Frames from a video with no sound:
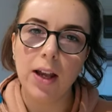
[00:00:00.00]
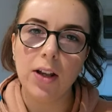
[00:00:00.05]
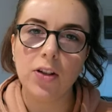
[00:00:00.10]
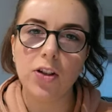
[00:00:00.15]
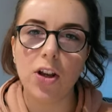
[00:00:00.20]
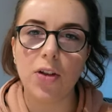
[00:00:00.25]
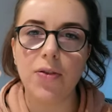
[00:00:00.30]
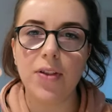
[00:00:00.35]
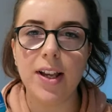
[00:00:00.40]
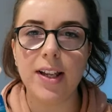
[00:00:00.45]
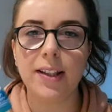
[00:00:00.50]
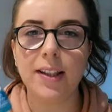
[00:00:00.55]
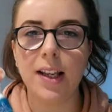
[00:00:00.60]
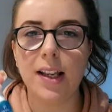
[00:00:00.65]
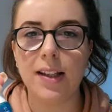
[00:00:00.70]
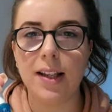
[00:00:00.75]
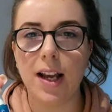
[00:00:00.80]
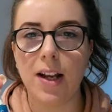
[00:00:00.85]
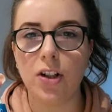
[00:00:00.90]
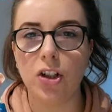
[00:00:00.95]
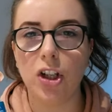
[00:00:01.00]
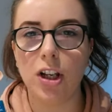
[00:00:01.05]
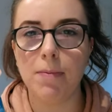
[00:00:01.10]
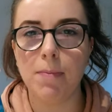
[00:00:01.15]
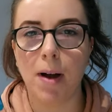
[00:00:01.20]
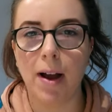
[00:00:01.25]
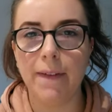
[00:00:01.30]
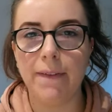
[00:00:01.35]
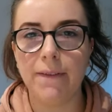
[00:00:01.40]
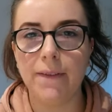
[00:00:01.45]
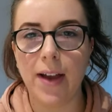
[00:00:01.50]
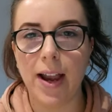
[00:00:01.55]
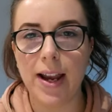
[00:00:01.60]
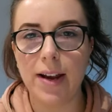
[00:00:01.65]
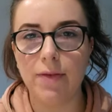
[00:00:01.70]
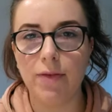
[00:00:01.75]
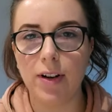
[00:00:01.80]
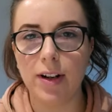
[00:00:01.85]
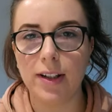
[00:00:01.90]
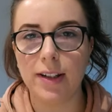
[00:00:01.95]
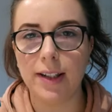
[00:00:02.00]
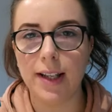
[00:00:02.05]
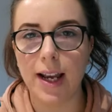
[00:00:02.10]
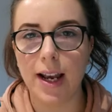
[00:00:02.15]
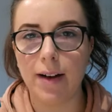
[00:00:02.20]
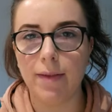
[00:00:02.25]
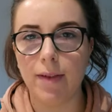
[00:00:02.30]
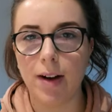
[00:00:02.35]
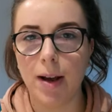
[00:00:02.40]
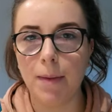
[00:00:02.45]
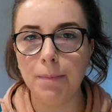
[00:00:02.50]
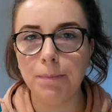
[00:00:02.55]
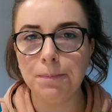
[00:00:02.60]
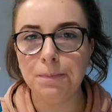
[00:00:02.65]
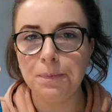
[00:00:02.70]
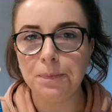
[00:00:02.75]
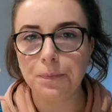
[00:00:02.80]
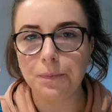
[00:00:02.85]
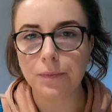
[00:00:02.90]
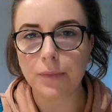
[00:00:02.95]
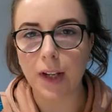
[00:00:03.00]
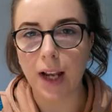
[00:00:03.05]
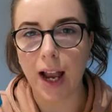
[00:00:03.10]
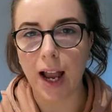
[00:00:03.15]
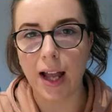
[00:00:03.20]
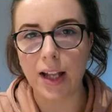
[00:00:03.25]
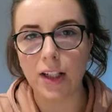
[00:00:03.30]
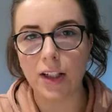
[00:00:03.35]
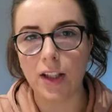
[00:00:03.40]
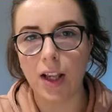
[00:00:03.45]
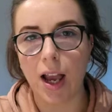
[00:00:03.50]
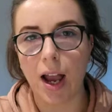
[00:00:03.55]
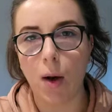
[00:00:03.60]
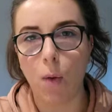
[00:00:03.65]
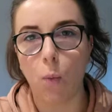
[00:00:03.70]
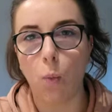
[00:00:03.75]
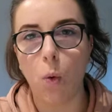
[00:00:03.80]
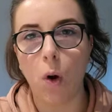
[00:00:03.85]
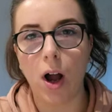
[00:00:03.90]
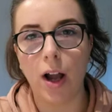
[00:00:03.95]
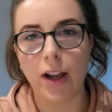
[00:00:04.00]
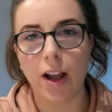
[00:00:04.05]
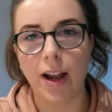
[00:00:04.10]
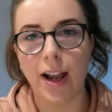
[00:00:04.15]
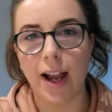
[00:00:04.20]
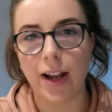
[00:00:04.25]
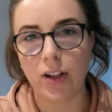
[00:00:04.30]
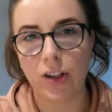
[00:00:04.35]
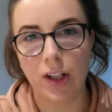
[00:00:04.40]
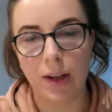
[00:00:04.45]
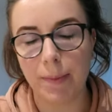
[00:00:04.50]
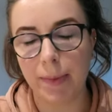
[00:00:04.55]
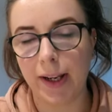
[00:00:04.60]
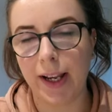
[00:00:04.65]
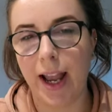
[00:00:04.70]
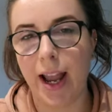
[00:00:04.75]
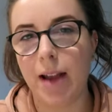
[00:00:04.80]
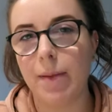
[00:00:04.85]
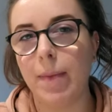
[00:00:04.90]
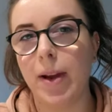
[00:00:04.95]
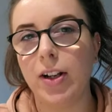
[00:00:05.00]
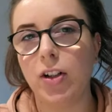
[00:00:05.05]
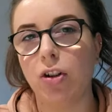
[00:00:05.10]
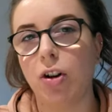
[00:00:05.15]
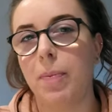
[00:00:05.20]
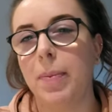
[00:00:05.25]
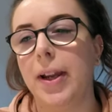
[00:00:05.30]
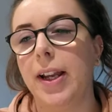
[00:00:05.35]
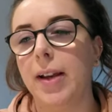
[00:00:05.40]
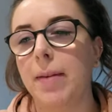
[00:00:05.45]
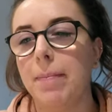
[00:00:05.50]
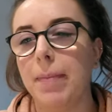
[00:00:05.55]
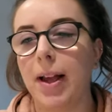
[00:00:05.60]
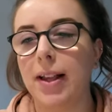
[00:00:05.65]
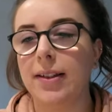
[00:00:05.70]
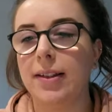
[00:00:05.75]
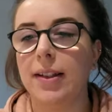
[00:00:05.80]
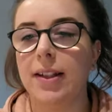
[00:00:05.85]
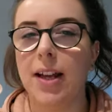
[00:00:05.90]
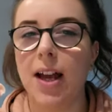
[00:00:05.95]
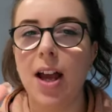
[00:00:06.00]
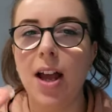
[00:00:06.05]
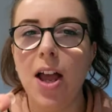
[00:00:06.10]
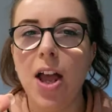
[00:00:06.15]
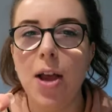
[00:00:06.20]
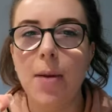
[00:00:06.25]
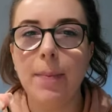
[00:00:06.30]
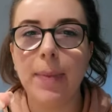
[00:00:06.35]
So this is actually my favourite serum and why I actually became a Tropic ambassador,